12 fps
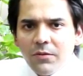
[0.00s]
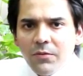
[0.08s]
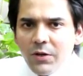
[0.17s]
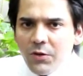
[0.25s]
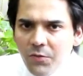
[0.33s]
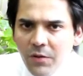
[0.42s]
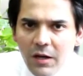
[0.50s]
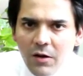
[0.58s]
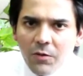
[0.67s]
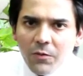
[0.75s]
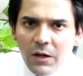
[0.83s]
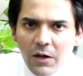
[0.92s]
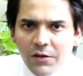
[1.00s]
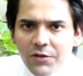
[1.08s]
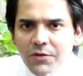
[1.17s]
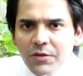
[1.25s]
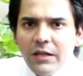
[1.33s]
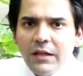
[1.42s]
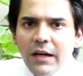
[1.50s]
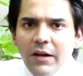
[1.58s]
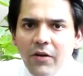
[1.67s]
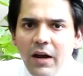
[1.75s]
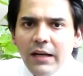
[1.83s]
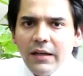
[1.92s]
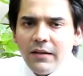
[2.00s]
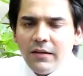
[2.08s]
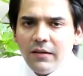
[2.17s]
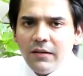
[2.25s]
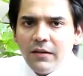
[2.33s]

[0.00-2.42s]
Where do we go? We also need that right.